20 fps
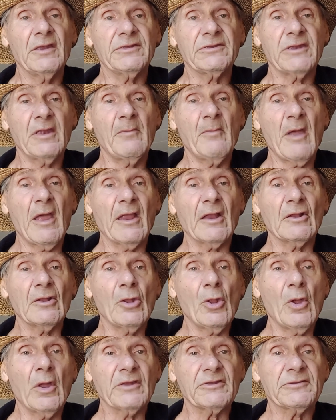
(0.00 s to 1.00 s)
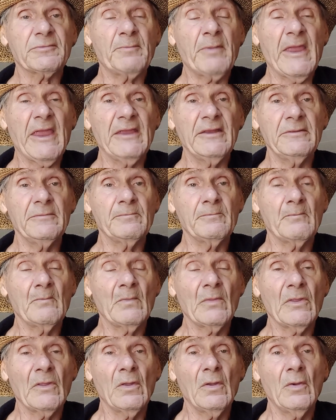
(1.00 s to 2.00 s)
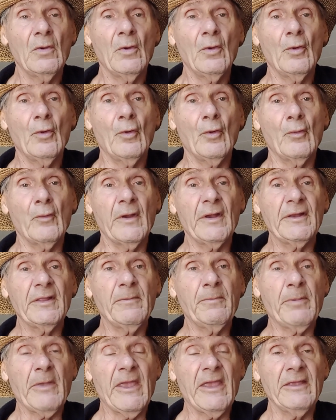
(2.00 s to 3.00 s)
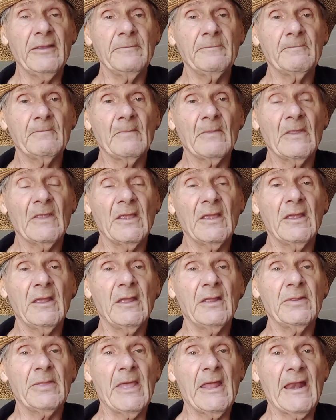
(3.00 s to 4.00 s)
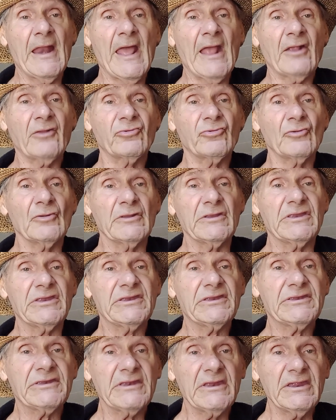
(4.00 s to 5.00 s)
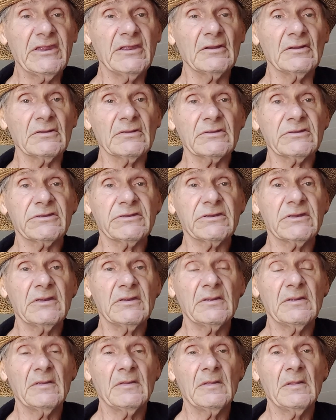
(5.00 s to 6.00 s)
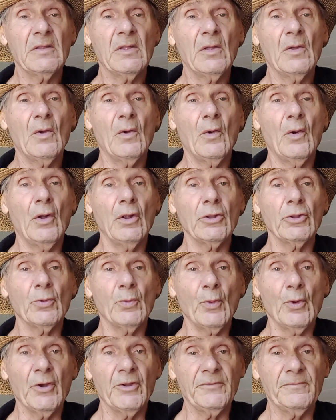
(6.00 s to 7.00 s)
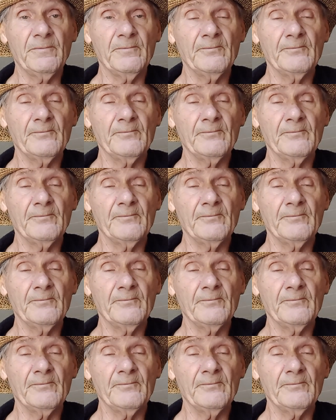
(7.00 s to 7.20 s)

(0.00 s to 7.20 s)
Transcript: semi-gloss paint or any paint that actually seals all the wood.